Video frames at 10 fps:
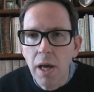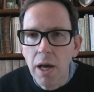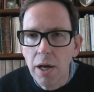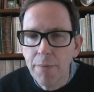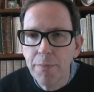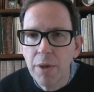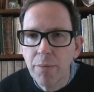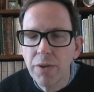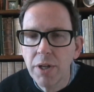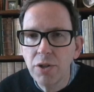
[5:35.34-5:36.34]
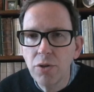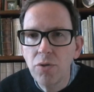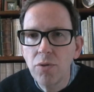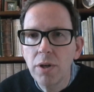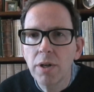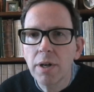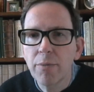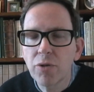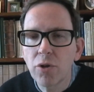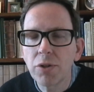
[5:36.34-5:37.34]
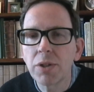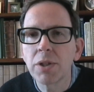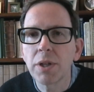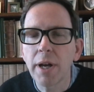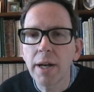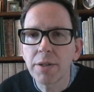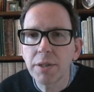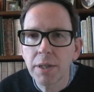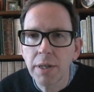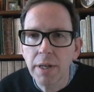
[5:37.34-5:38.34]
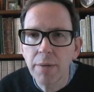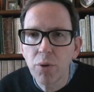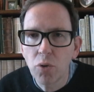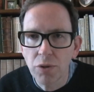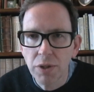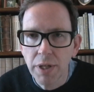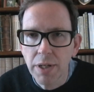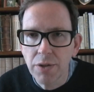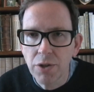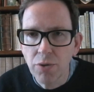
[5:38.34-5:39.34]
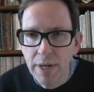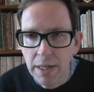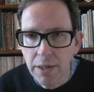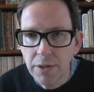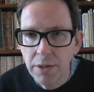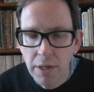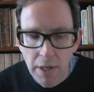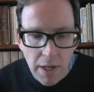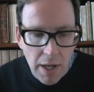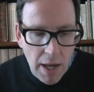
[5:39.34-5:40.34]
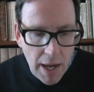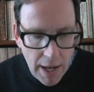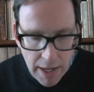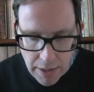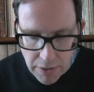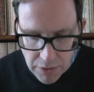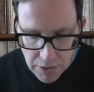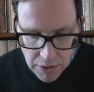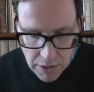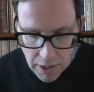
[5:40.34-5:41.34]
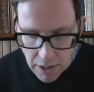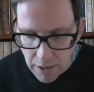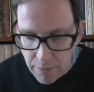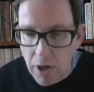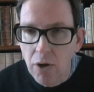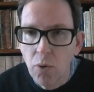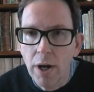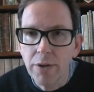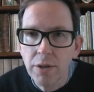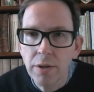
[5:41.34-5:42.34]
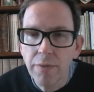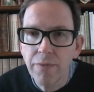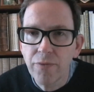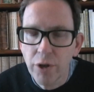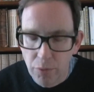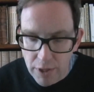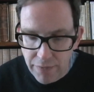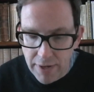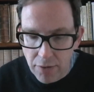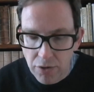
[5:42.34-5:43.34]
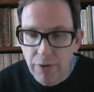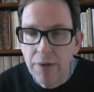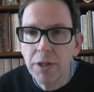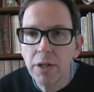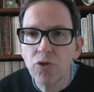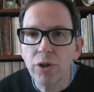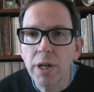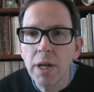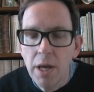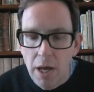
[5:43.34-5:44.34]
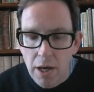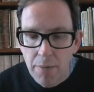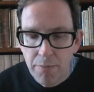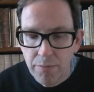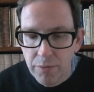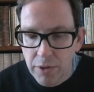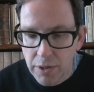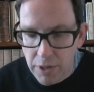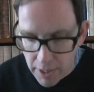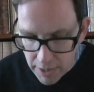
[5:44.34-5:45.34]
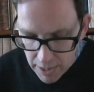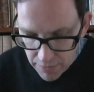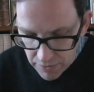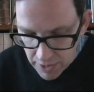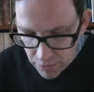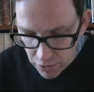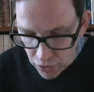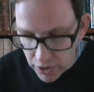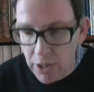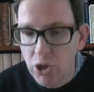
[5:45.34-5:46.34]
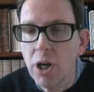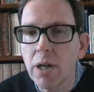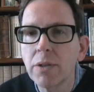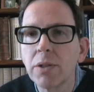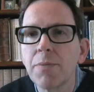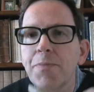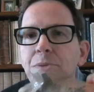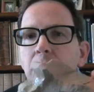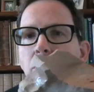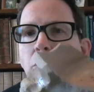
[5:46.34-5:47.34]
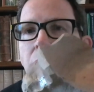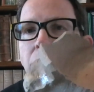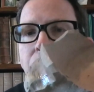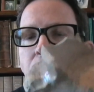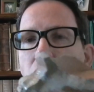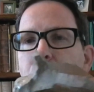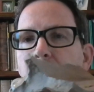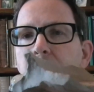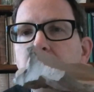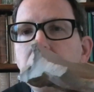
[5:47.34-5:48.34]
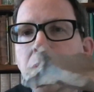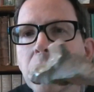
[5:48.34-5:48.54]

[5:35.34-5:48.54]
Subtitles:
But they do come across as imports into England and are quite frequently found around the country. Again, they were drinking jugs with frilled bases.